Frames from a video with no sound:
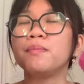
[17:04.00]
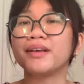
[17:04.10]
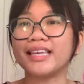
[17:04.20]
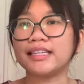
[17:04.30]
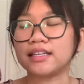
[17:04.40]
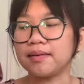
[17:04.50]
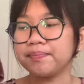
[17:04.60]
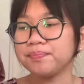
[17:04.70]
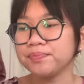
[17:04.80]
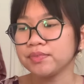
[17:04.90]
mechita.
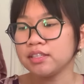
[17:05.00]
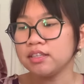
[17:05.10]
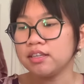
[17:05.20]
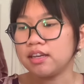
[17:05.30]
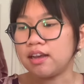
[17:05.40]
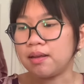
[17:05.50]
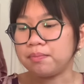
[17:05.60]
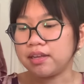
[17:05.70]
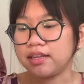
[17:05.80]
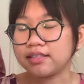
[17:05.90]

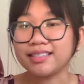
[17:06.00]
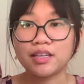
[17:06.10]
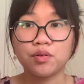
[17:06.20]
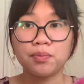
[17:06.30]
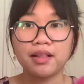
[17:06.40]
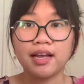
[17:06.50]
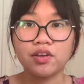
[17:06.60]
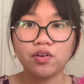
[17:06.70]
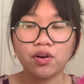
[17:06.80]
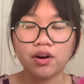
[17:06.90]
It's a single ply
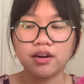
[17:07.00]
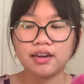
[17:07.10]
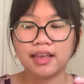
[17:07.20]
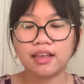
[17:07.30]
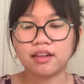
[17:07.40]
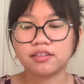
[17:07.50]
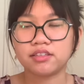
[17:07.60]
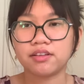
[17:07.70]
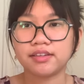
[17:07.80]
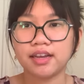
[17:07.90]
yarn, and
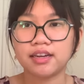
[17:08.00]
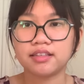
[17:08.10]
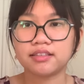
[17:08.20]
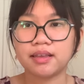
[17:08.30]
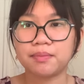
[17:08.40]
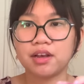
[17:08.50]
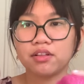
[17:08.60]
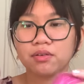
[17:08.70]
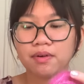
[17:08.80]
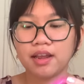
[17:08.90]
they're dyed in the same
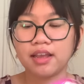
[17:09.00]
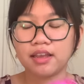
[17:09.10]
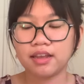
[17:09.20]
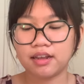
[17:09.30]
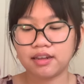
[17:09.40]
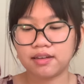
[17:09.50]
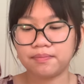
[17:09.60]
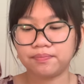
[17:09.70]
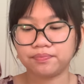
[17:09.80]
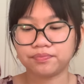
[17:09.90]
colorway.
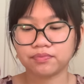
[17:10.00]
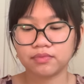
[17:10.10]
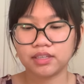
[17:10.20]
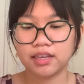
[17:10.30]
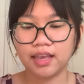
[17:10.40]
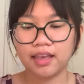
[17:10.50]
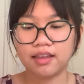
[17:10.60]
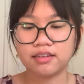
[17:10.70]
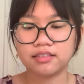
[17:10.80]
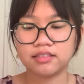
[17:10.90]

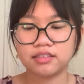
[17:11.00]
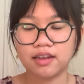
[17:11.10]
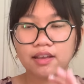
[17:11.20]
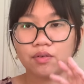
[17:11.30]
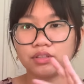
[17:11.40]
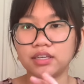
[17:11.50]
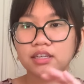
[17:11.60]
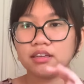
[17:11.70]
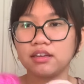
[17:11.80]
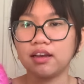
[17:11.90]
And I
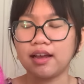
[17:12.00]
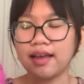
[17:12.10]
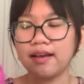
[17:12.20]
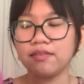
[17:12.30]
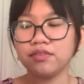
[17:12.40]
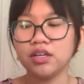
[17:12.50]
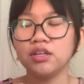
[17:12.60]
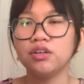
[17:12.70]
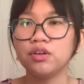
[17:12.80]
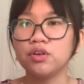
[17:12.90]
have
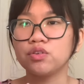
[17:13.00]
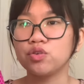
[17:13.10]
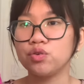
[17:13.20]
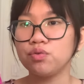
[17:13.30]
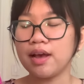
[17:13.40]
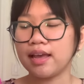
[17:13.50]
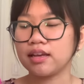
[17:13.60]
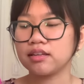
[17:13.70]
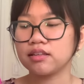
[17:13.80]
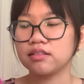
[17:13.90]
2
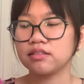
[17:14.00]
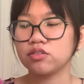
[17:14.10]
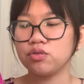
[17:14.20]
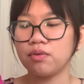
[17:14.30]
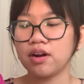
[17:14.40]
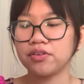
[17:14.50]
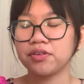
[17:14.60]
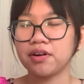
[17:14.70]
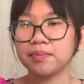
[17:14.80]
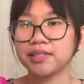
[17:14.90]
hanks, 2
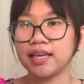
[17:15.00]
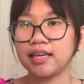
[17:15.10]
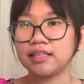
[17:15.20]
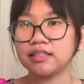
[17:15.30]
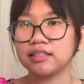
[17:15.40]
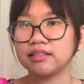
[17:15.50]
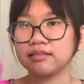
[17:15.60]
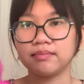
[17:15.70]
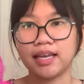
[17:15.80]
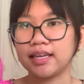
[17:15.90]
100-gram skeins
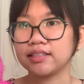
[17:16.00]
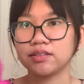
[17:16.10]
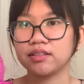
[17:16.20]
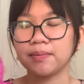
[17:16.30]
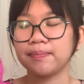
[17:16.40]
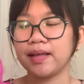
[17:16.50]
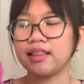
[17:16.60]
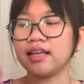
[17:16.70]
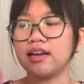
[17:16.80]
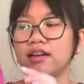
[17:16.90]
hanks,
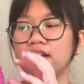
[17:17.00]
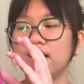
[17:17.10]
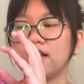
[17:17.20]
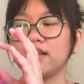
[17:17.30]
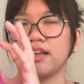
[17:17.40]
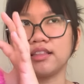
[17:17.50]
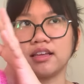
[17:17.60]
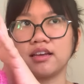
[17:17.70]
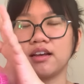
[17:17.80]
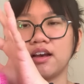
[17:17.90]
and then I
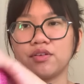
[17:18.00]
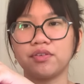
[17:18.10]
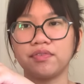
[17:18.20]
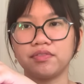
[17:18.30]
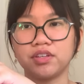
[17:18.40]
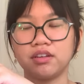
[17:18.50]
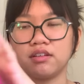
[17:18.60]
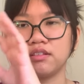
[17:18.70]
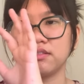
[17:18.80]
think 150